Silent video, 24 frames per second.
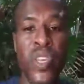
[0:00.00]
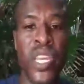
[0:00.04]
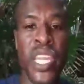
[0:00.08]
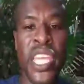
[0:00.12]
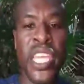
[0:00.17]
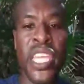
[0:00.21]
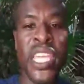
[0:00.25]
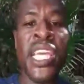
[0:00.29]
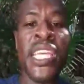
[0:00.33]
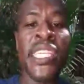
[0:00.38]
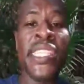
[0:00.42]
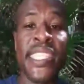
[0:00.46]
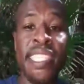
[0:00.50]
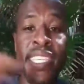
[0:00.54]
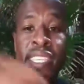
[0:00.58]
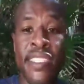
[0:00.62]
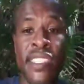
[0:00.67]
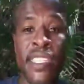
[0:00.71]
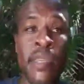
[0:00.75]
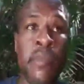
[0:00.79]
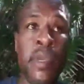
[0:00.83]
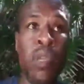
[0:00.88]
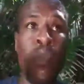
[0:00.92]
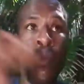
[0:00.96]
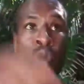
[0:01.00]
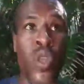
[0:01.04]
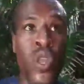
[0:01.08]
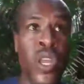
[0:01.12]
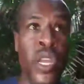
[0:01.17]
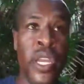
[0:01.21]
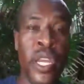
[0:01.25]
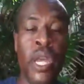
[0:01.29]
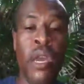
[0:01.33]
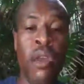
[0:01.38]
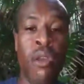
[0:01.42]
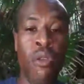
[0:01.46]
unique seems to be
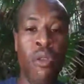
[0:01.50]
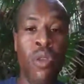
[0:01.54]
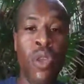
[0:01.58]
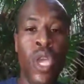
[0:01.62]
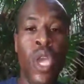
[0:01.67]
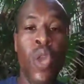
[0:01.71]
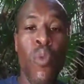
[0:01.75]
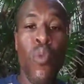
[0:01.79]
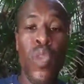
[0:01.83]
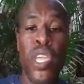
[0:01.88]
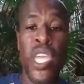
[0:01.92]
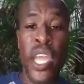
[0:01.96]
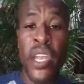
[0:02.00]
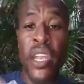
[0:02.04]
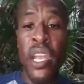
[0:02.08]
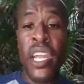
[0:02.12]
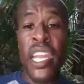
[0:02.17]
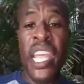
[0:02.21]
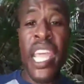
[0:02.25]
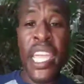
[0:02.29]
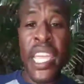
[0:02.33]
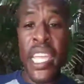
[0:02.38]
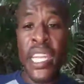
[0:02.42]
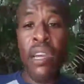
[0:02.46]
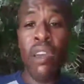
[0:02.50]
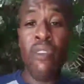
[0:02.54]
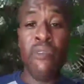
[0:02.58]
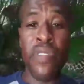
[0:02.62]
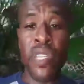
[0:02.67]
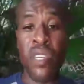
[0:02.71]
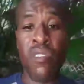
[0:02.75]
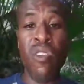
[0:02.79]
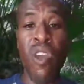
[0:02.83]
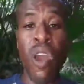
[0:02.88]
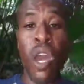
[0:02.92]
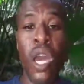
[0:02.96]
word now. When you're not hanging off
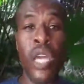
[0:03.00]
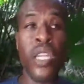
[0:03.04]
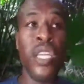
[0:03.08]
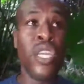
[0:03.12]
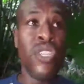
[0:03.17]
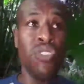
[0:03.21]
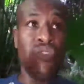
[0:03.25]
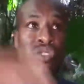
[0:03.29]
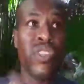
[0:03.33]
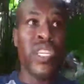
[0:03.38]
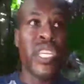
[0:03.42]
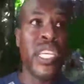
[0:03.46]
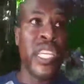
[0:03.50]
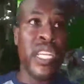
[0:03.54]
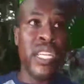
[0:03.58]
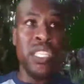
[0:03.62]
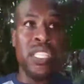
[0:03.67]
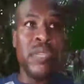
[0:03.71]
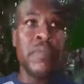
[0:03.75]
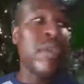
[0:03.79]
the crowd, drinking and